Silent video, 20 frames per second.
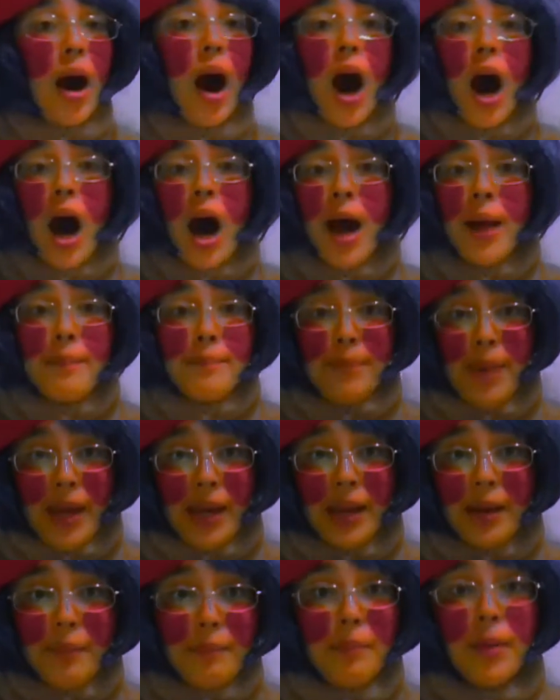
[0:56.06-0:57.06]
I'm
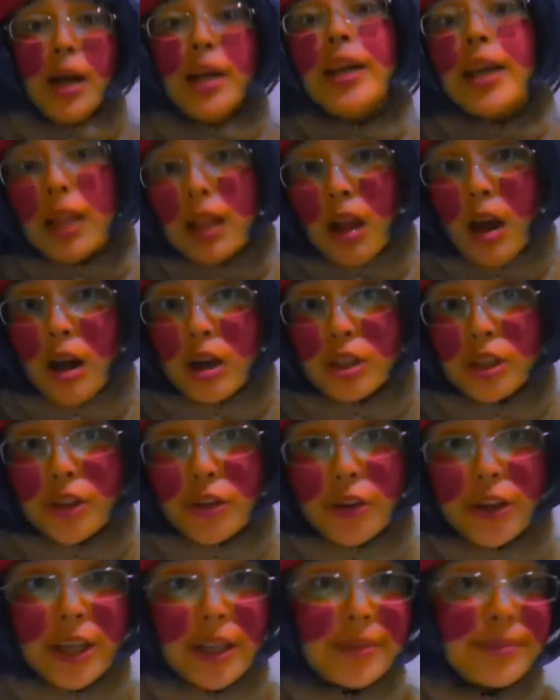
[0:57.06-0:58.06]
betting money
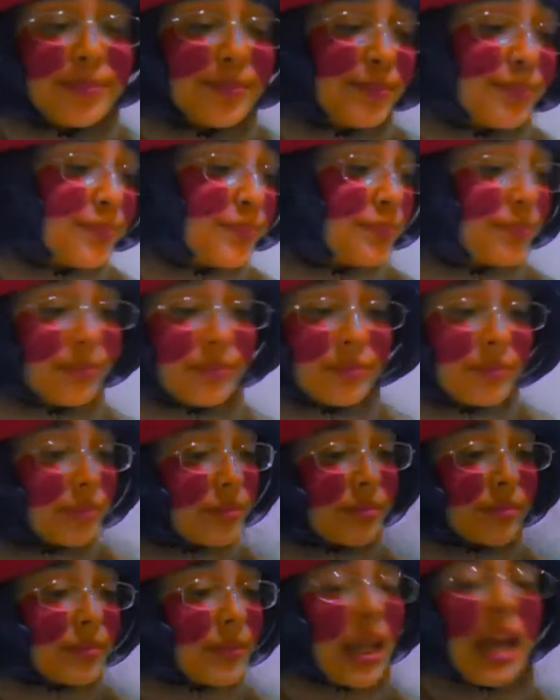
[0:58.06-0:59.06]
laundering.
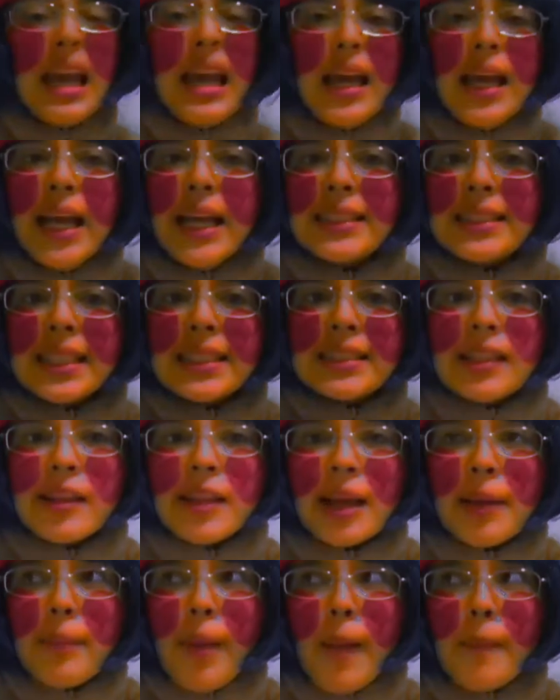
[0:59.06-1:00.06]
He said
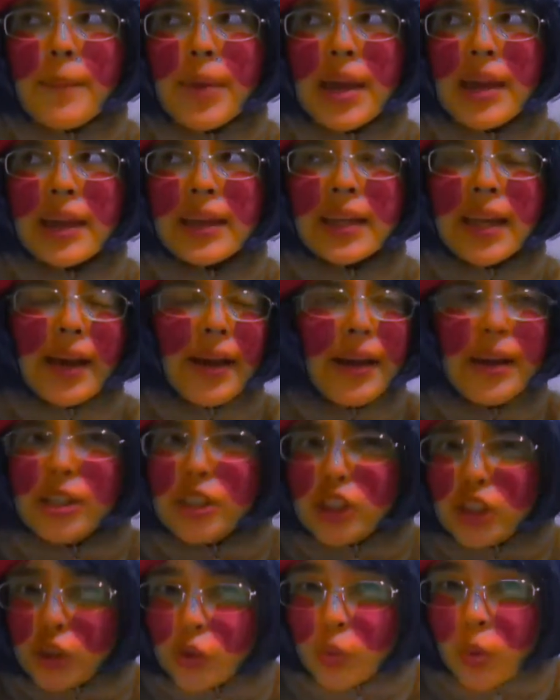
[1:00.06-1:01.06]
something about being in the
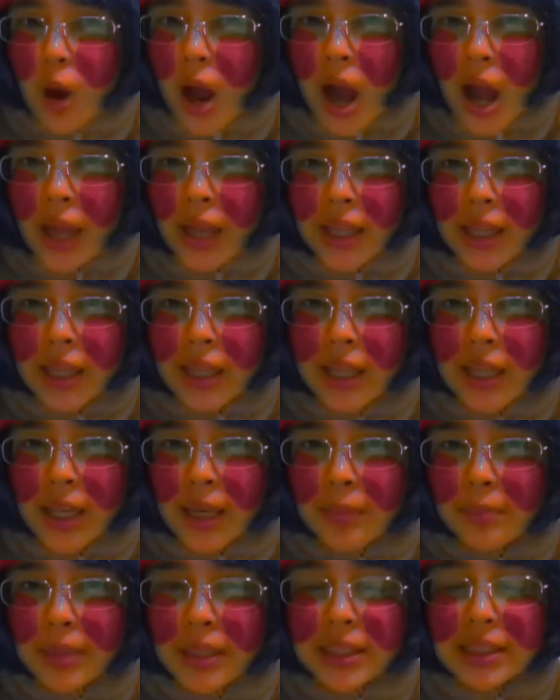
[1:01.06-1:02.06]
dry
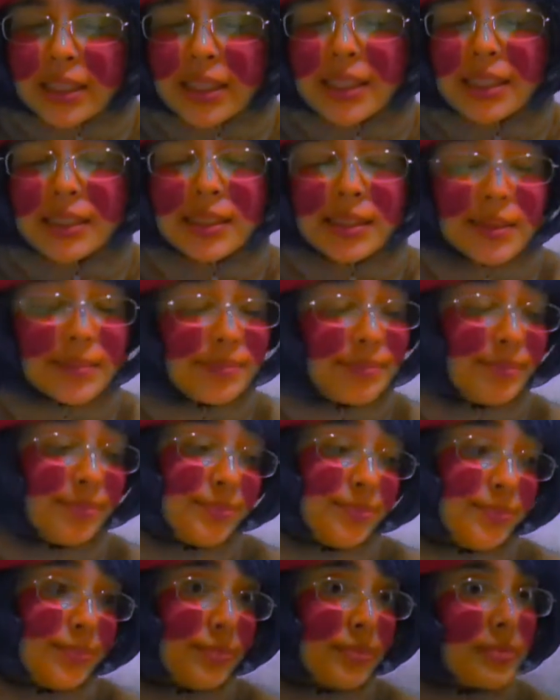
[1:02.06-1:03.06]
cleaning business.
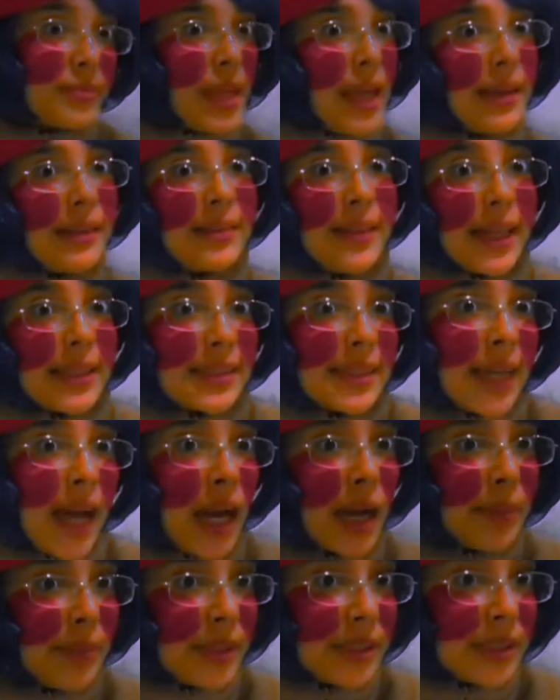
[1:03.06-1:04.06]
That's gotta be